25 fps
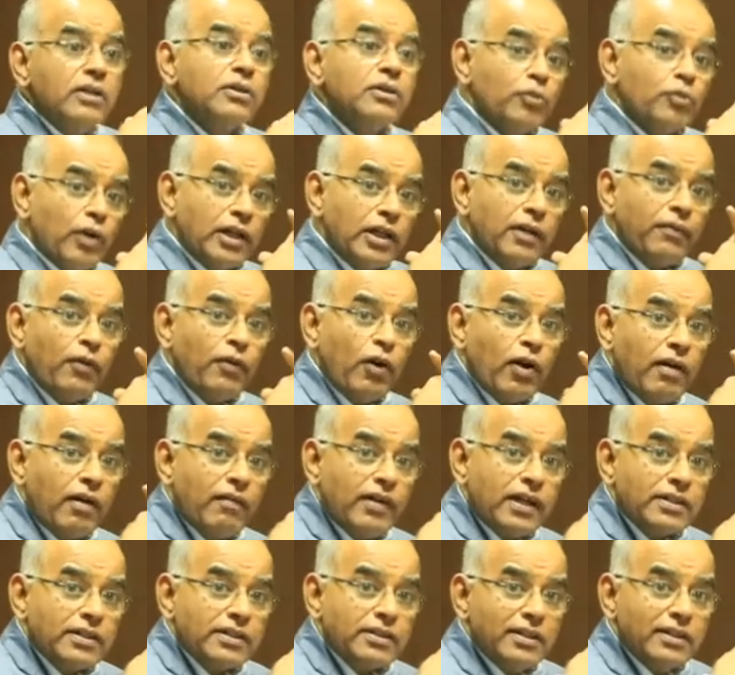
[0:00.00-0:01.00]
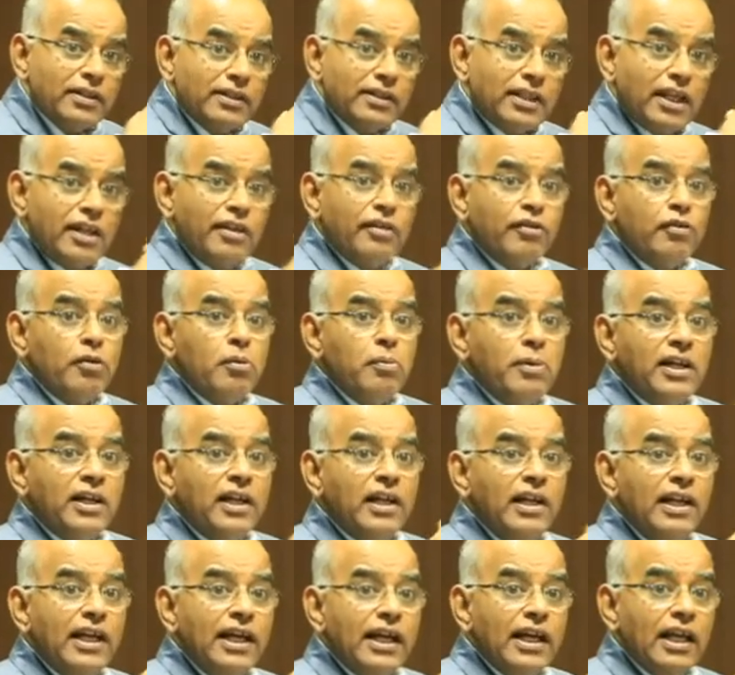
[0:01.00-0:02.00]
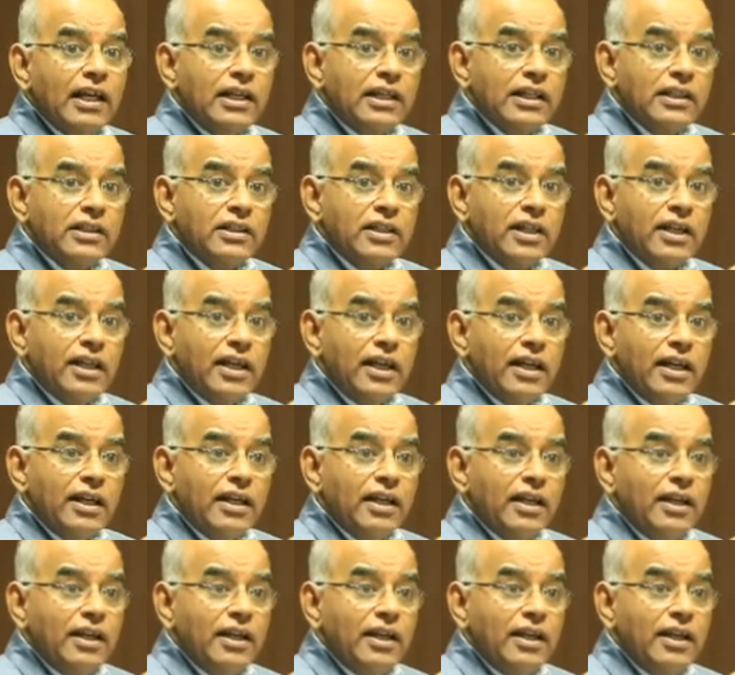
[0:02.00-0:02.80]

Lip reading: 24 hours, then it will be in illegal custody.